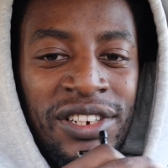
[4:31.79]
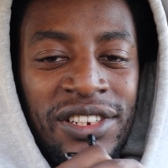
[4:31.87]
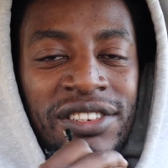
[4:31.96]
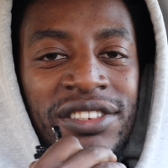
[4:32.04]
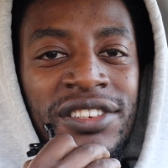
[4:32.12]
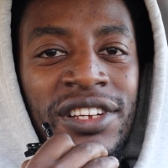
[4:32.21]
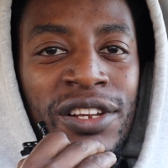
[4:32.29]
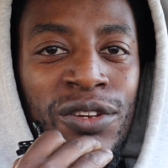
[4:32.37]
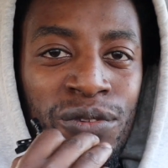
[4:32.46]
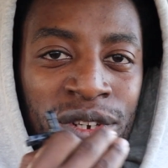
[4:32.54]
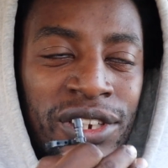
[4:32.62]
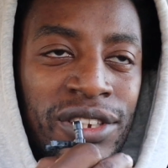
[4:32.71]
I just started
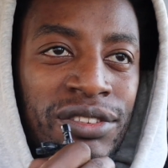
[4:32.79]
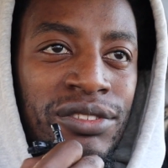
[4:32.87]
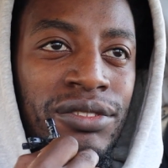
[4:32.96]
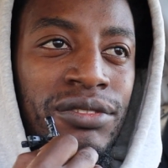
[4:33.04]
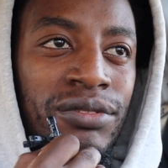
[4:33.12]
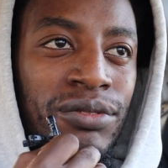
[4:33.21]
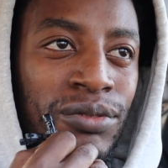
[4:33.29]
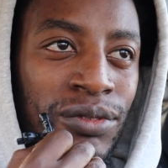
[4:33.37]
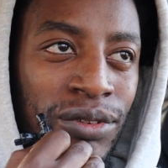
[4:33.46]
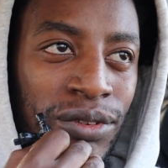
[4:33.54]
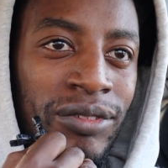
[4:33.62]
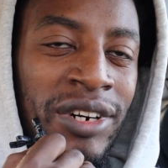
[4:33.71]
looking into
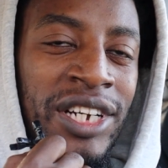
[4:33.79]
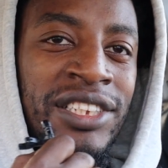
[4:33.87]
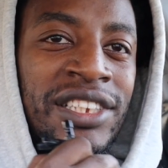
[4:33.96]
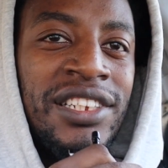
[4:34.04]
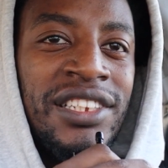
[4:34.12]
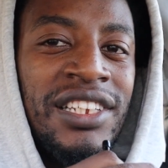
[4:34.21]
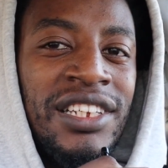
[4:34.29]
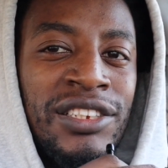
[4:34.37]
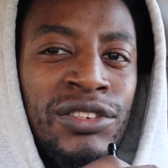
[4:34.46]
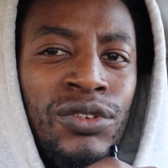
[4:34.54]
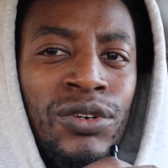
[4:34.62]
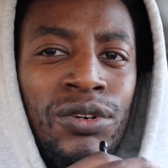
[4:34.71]
why is this thing
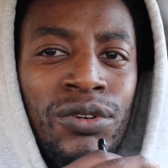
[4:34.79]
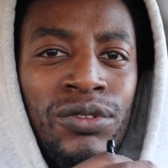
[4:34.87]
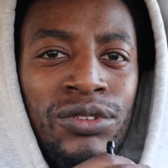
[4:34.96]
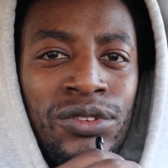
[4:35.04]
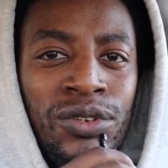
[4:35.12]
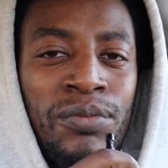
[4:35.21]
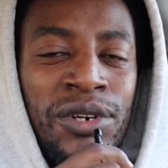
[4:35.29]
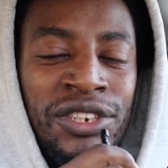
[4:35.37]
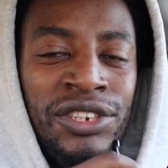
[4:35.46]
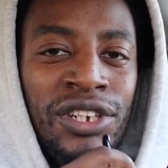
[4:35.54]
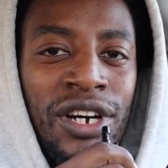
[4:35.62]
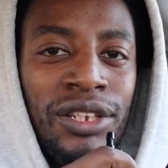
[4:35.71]
so
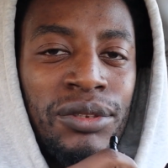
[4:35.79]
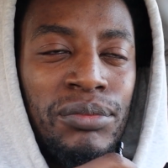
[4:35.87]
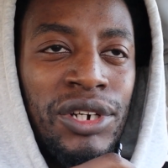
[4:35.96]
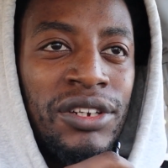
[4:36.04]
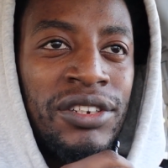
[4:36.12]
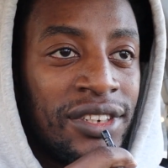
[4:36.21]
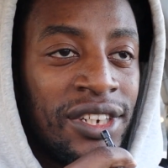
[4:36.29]
much talked about.